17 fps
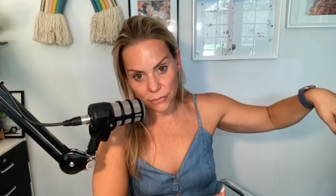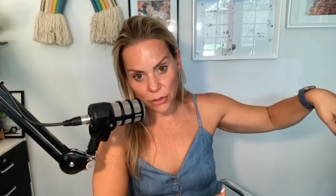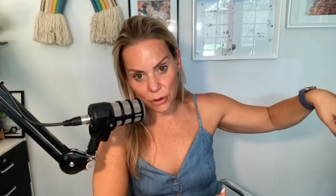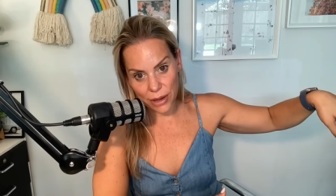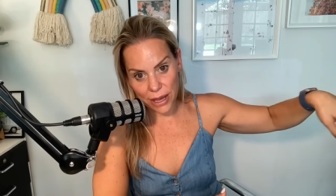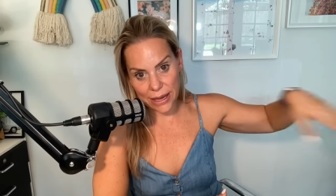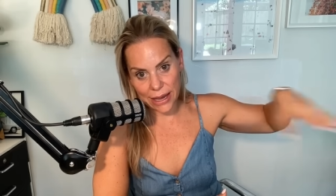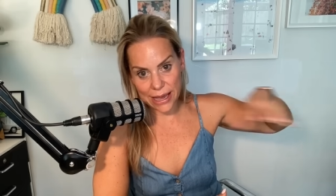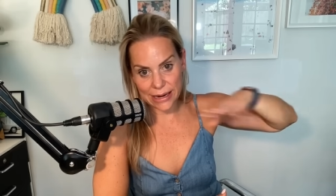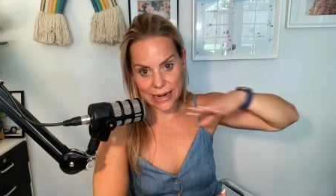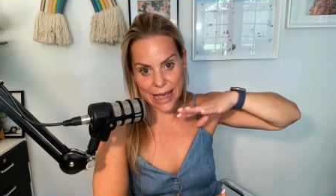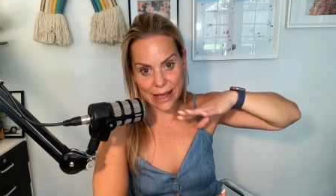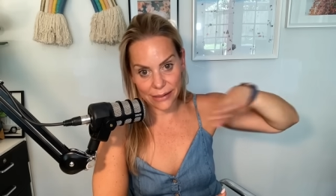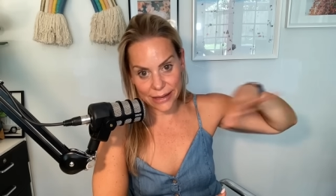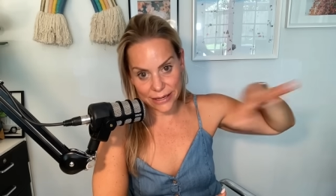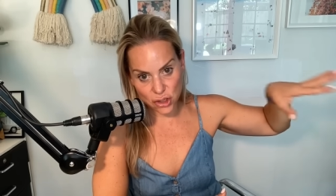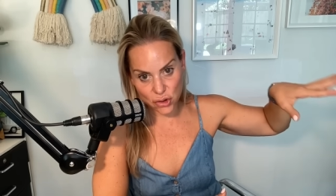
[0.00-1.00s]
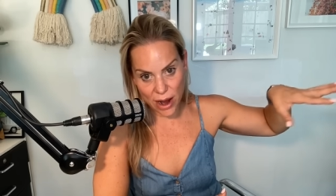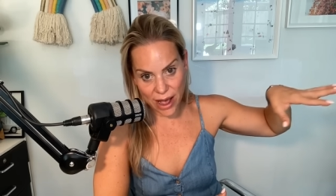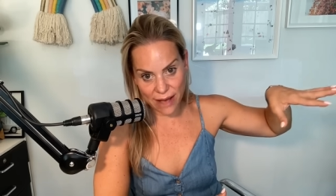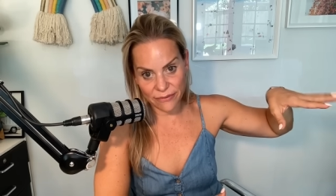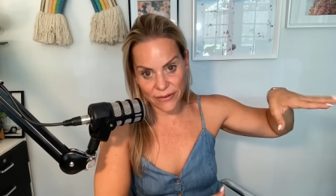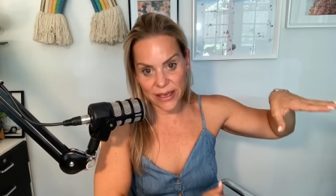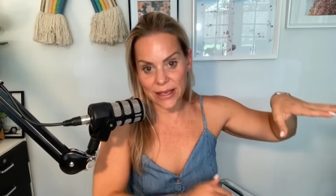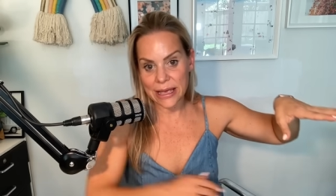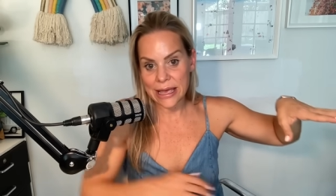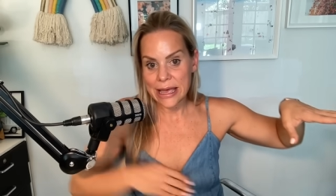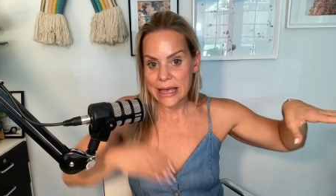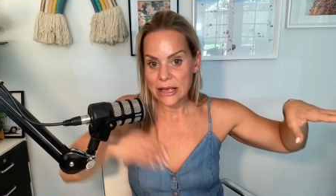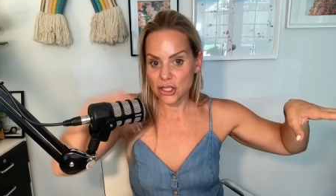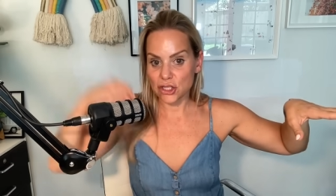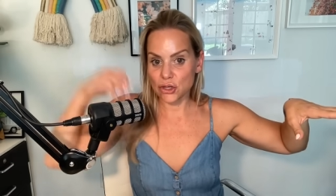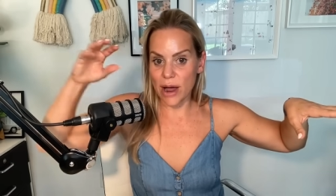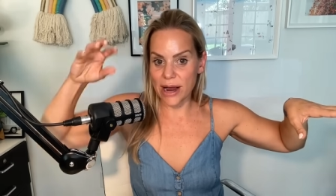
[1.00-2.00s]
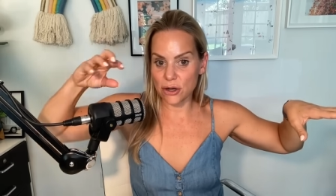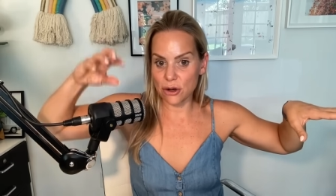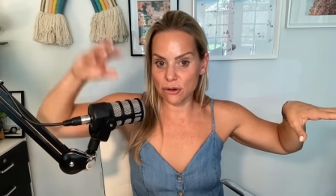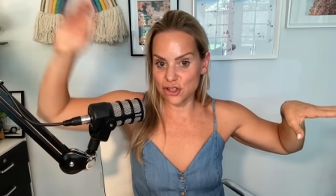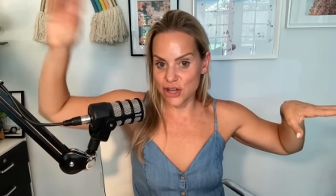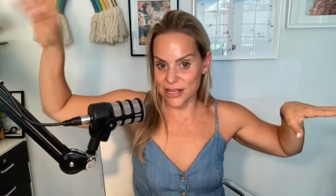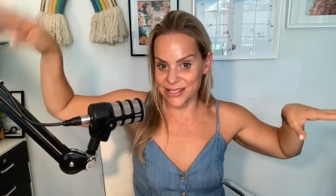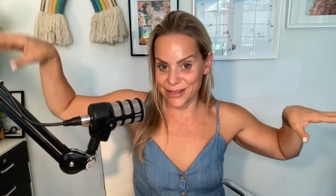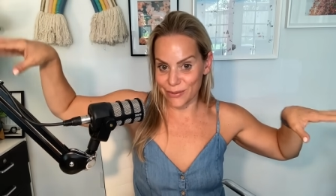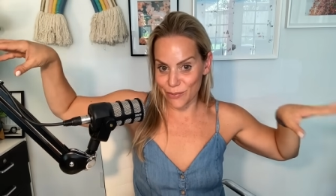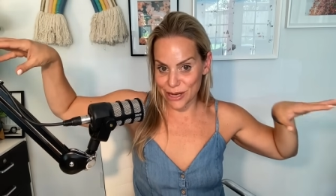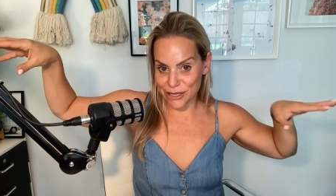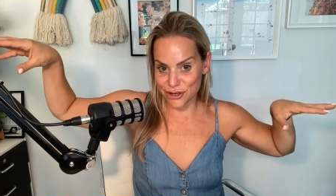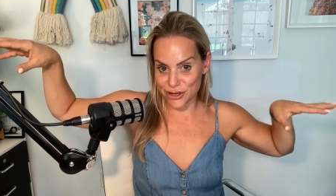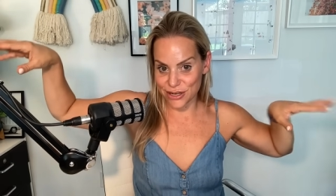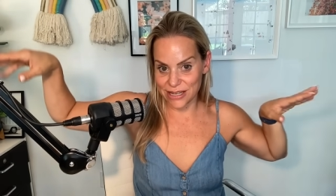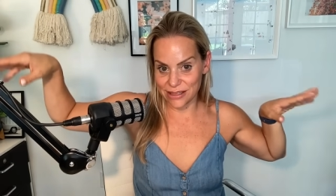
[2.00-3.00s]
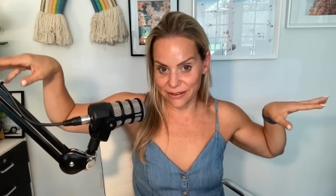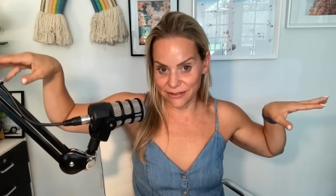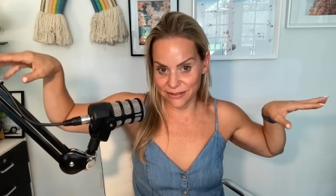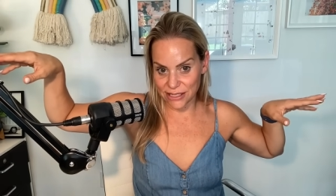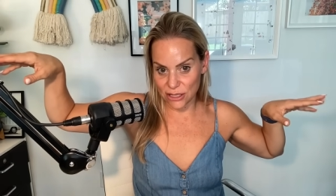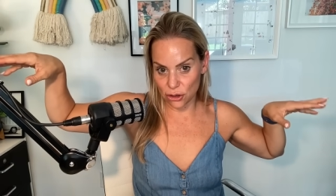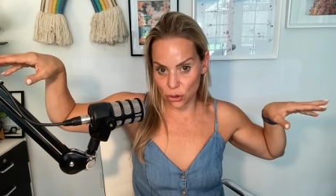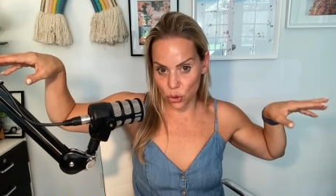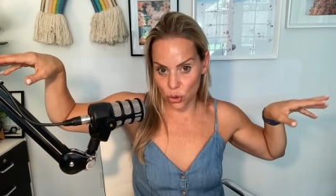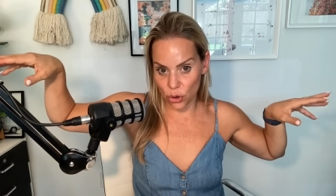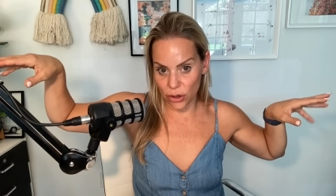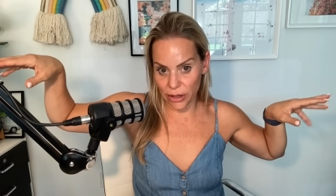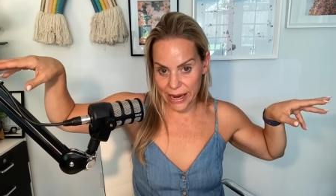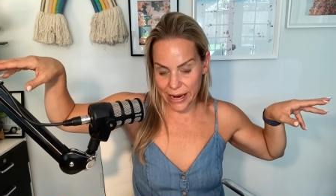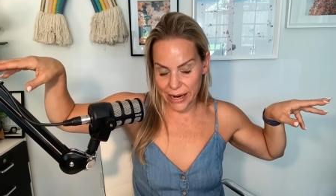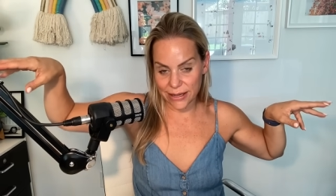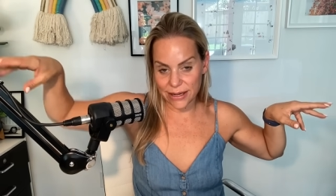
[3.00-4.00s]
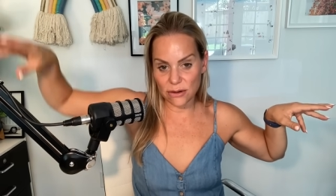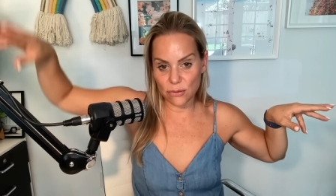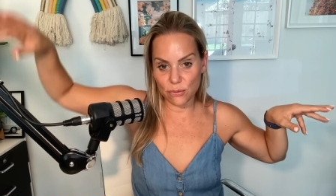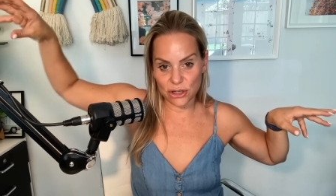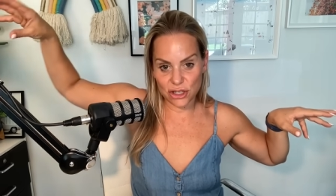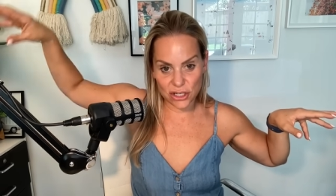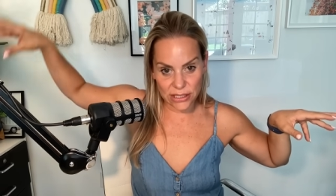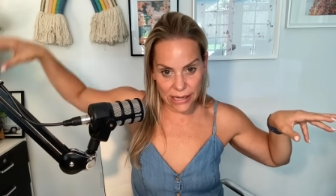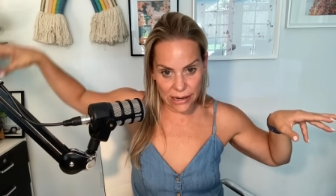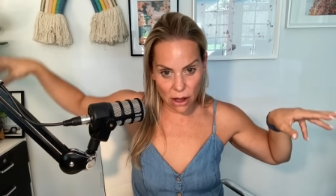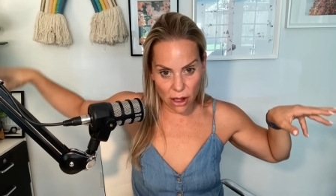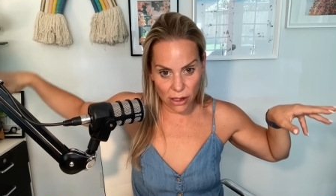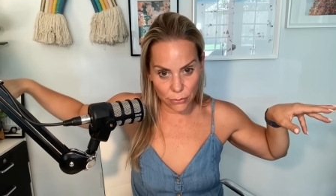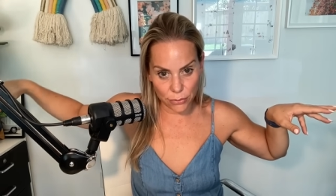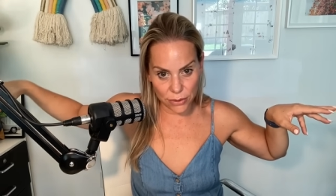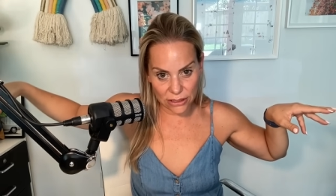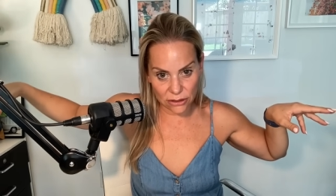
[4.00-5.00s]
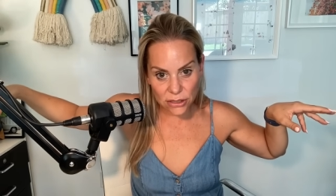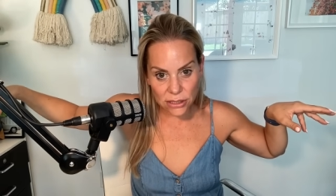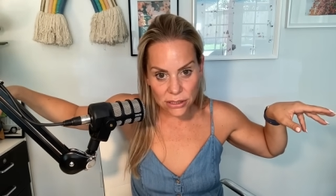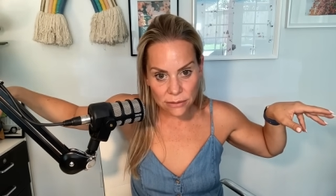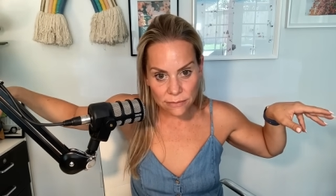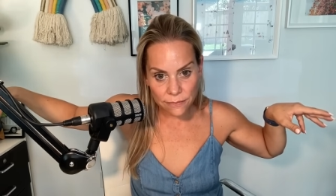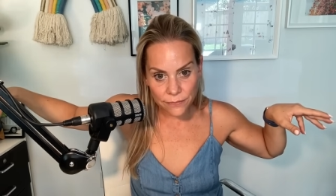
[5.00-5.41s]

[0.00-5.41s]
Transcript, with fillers: Okay. And LA traffic. So I know Justin mentioned he lives near Laurel Canyon, which is like Hollywood Hills.